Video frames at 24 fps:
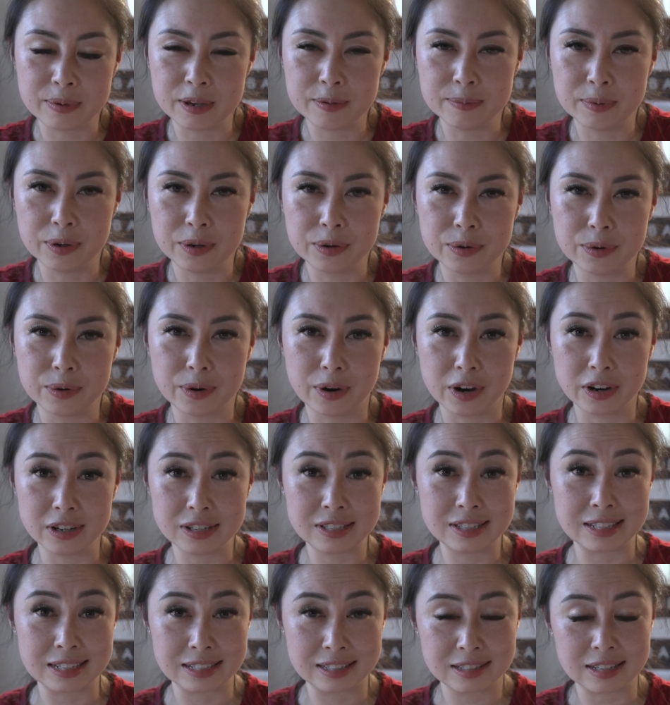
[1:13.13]
people who are
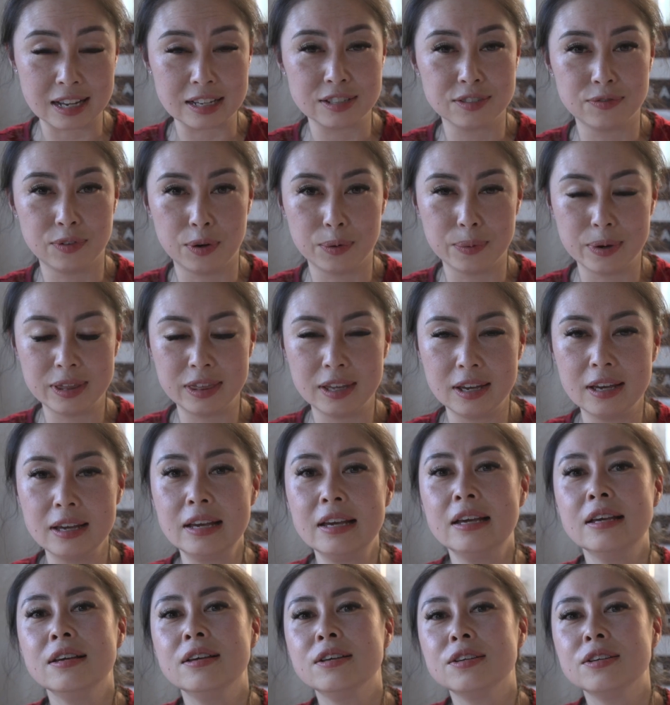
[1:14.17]
successful with it.